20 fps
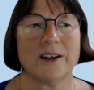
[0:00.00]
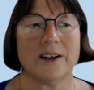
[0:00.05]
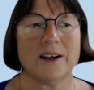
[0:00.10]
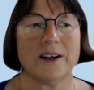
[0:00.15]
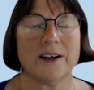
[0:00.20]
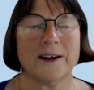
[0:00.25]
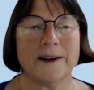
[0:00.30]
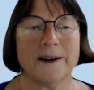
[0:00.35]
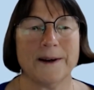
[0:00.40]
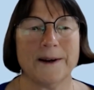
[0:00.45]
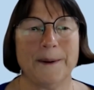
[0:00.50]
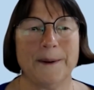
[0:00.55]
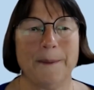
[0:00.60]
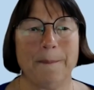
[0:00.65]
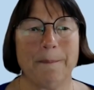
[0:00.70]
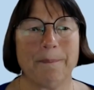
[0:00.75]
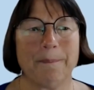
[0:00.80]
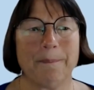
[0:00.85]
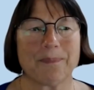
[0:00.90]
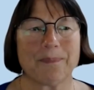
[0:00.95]

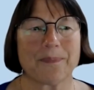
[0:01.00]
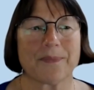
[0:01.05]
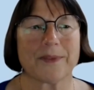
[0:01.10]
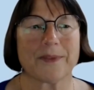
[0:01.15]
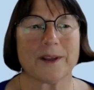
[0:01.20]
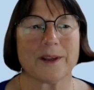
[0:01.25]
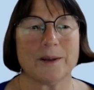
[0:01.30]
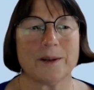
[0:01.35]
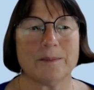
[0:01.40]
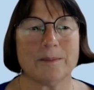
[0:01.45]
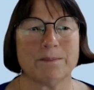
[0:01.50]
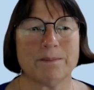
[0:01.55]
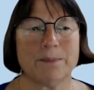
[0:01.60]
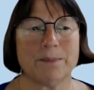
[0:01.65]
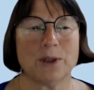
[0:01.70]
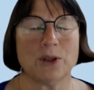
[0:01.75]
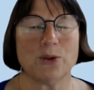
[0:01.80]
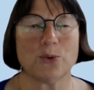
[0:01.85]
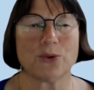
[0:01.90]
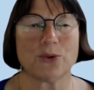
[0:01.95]
But you